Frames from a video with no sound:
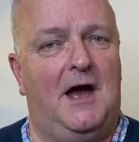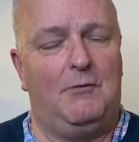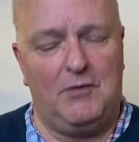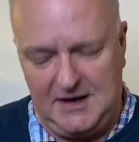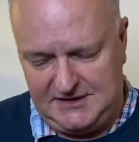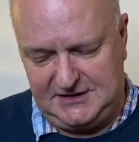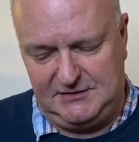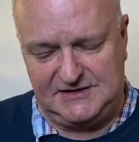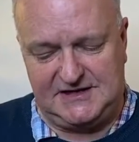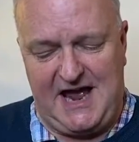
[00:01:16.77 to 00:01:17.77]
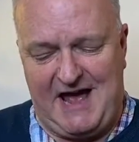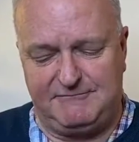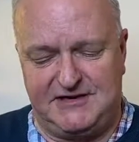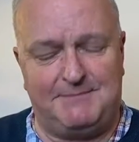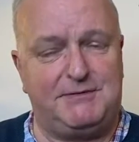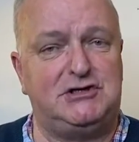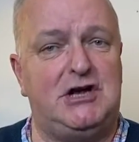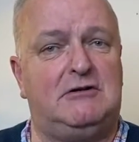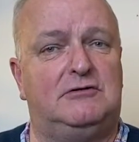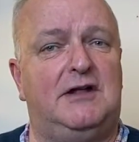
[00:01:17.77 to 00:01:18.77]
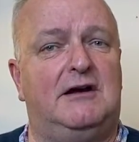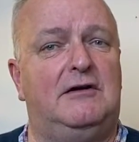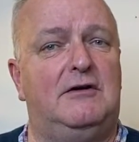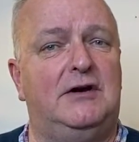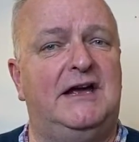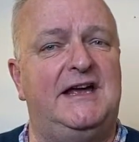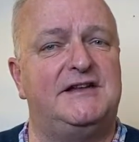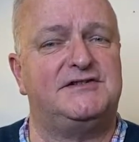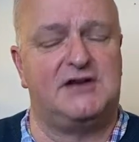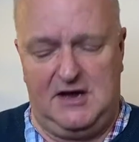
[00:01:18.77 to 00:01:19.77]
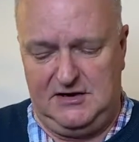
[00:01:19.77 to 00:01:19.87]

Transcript: And what I do is I have set up a chuckle knuckle on kids